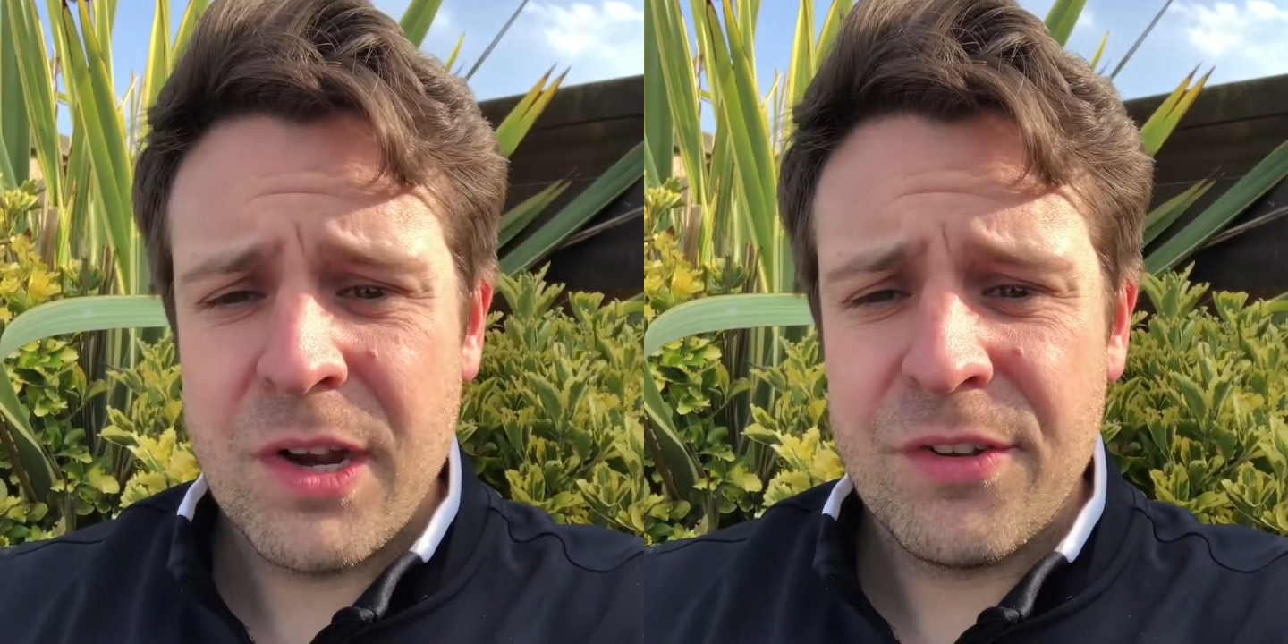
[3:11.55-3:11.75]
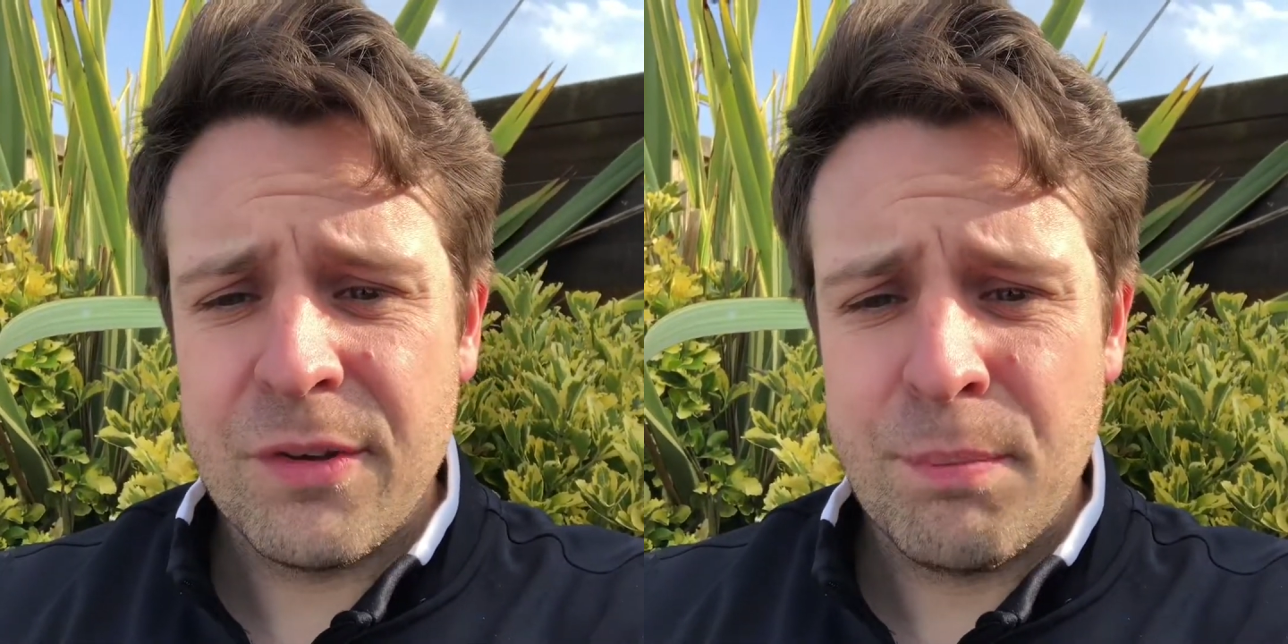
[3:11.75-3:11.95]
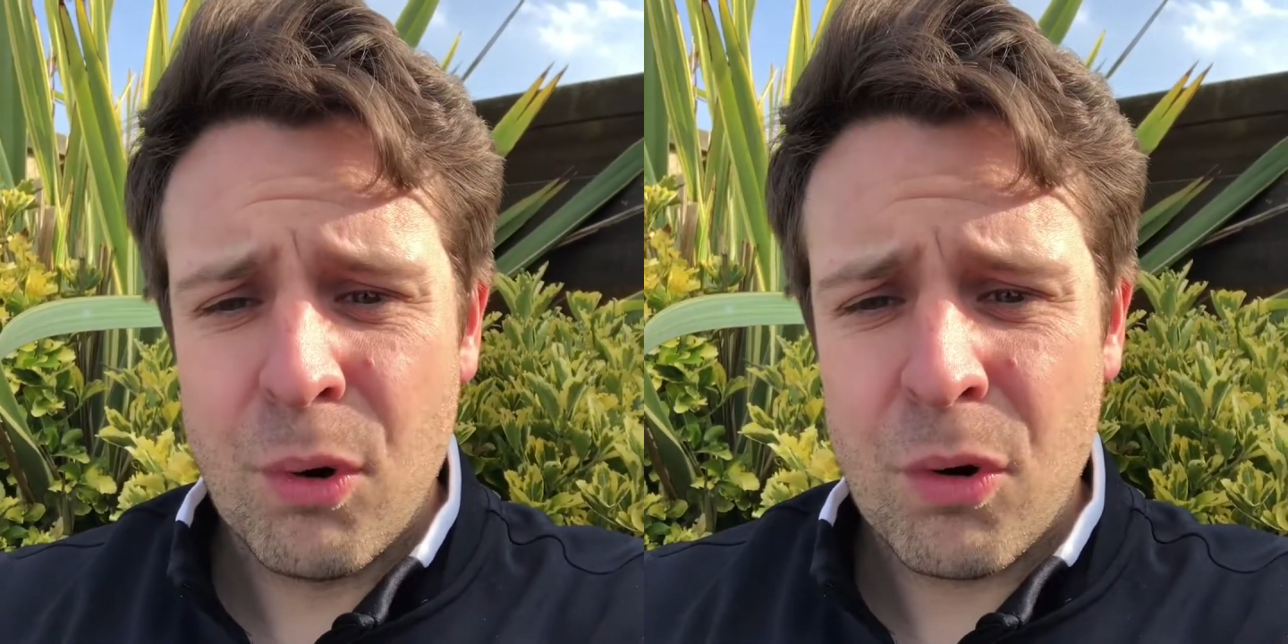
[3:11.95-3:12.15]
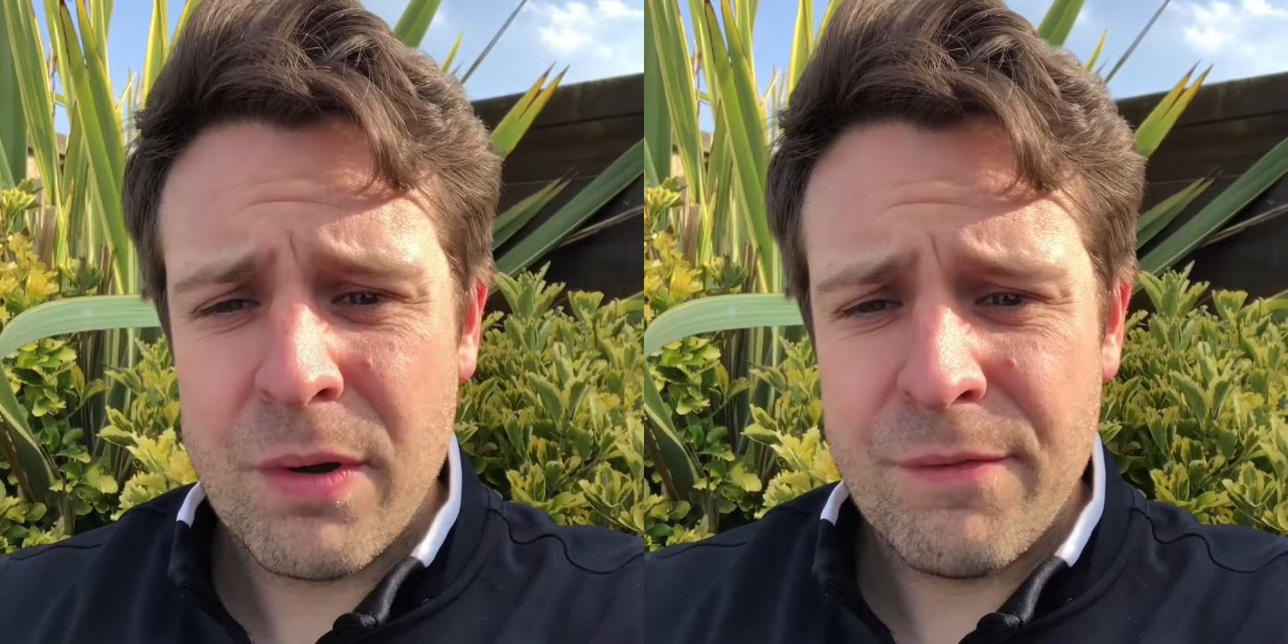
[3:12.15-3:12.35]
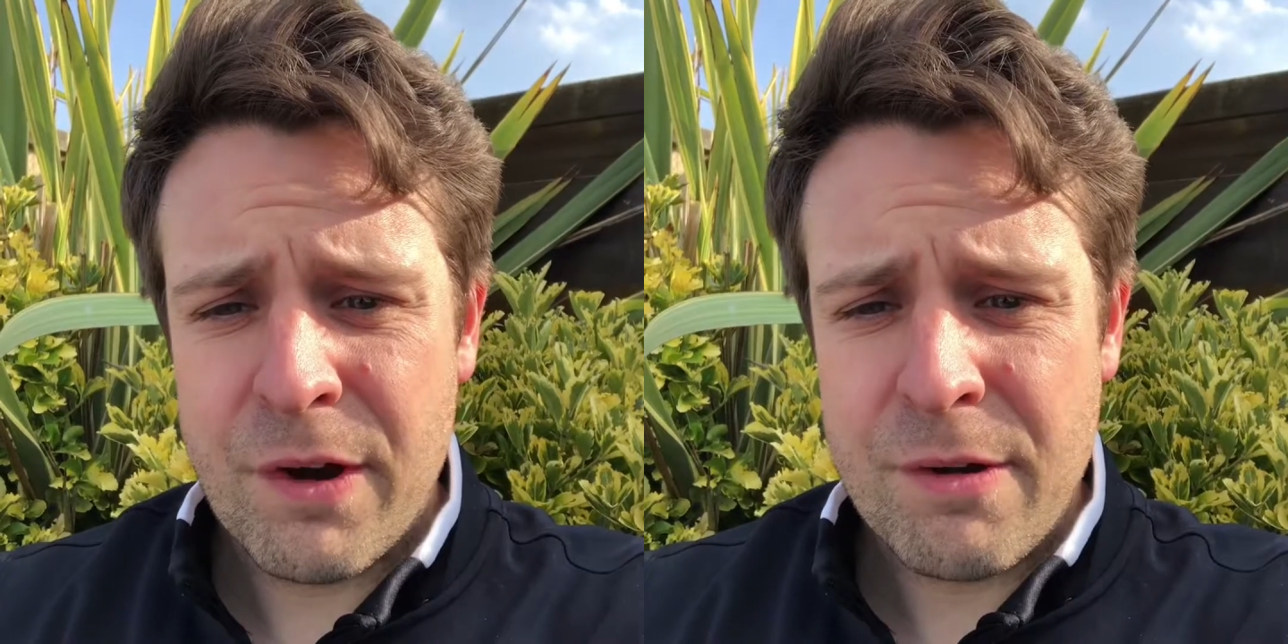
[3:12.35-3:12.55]
in a support
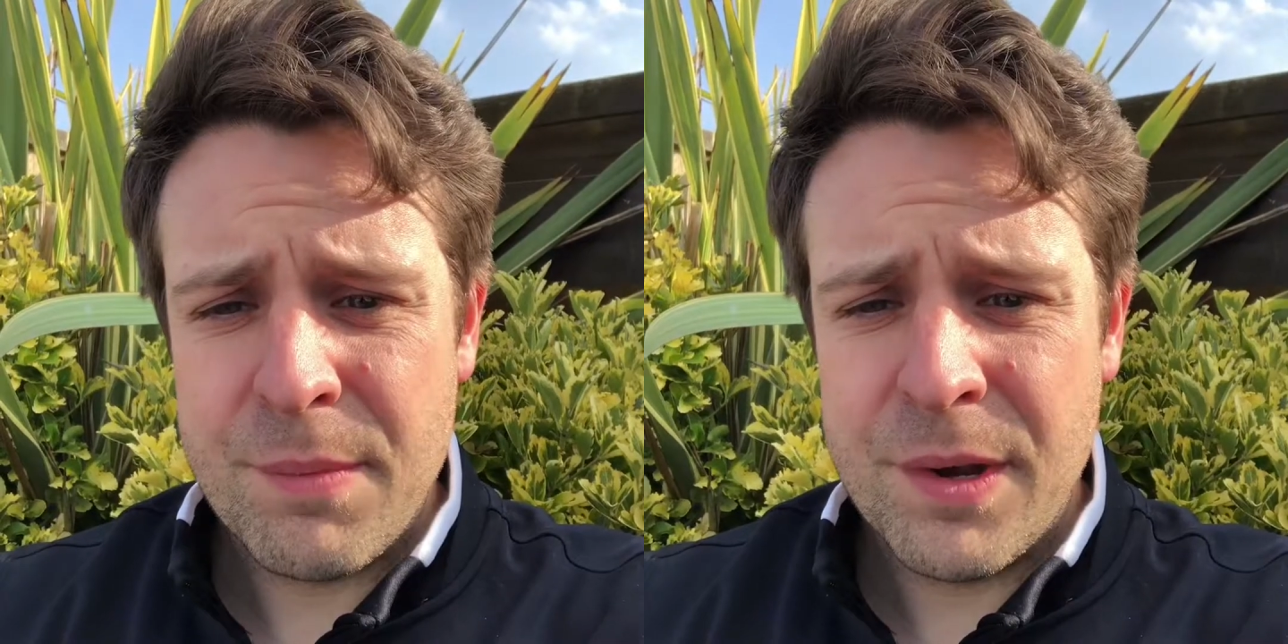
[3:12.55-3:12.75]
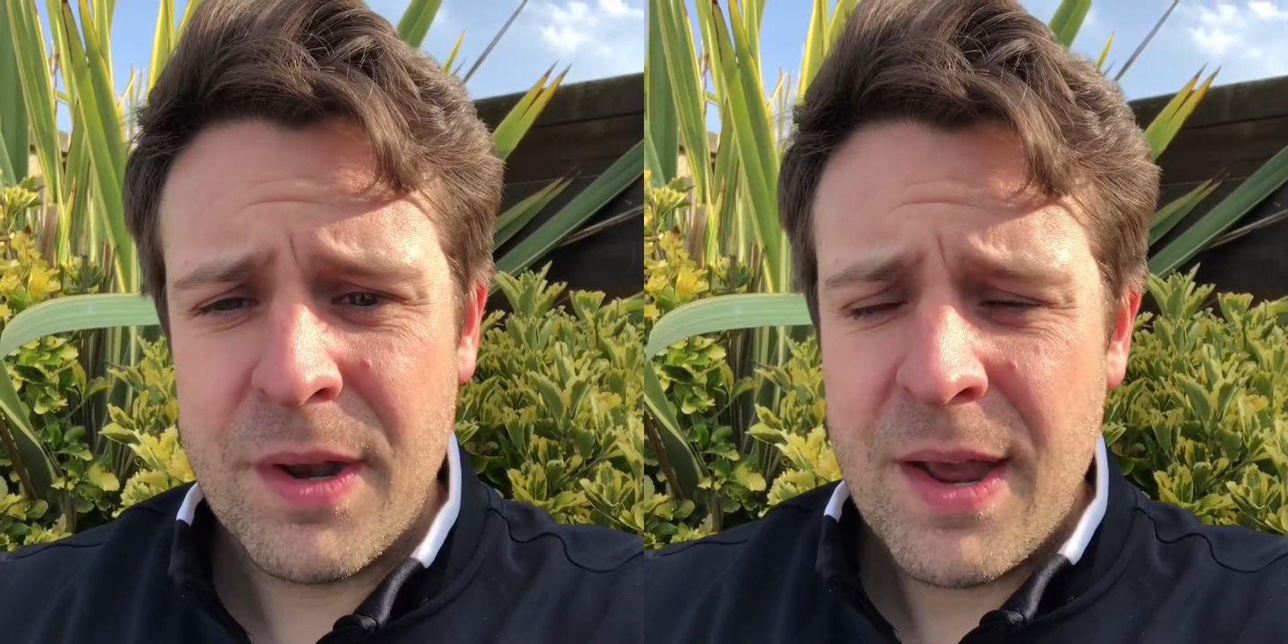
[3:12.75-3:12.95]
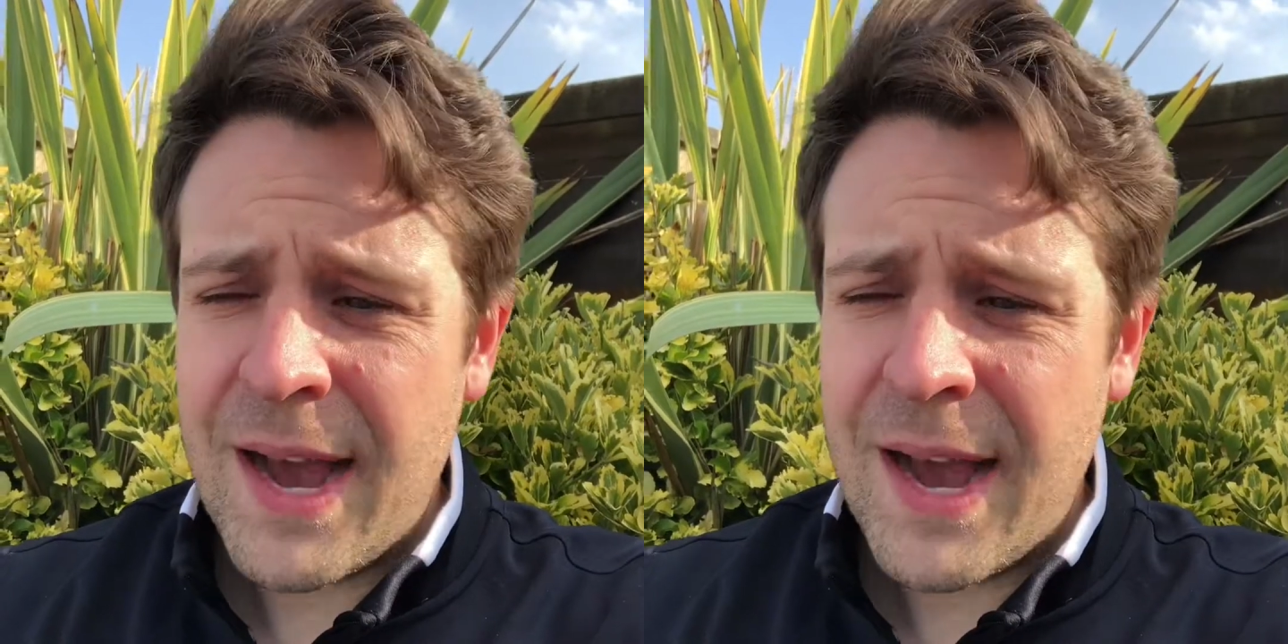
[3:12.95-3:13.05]
environment,